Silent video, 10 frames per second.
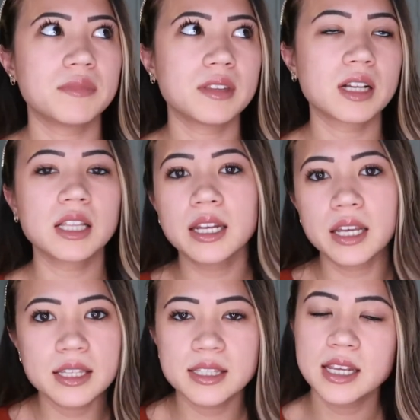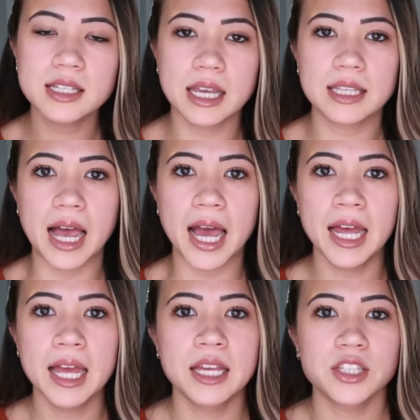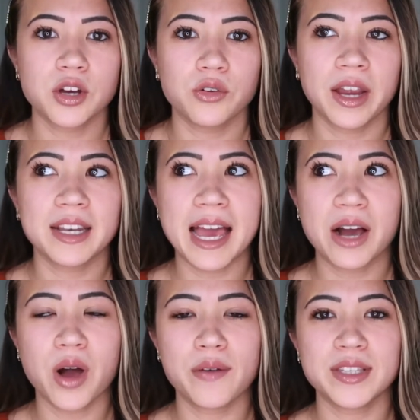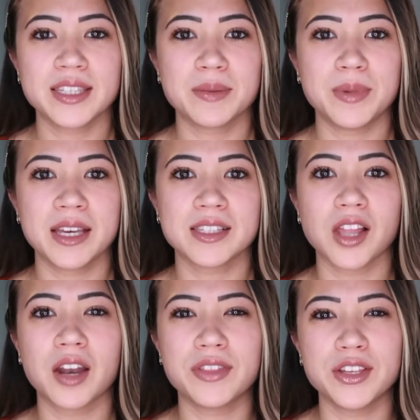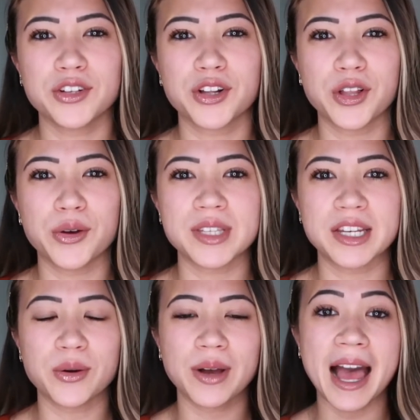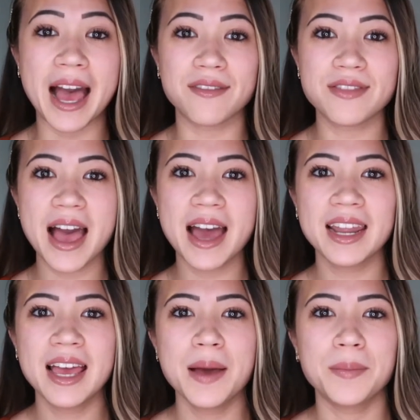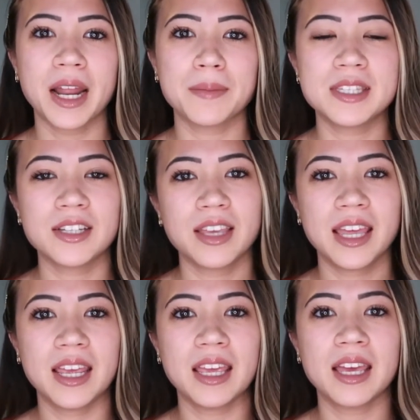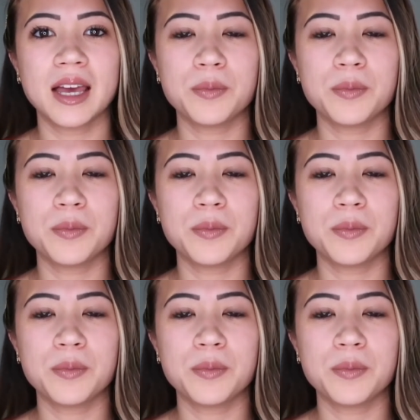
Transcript: clinics, things like that. So right now, obviously, because a lot of things are closed, I don't have that, but I'm still getting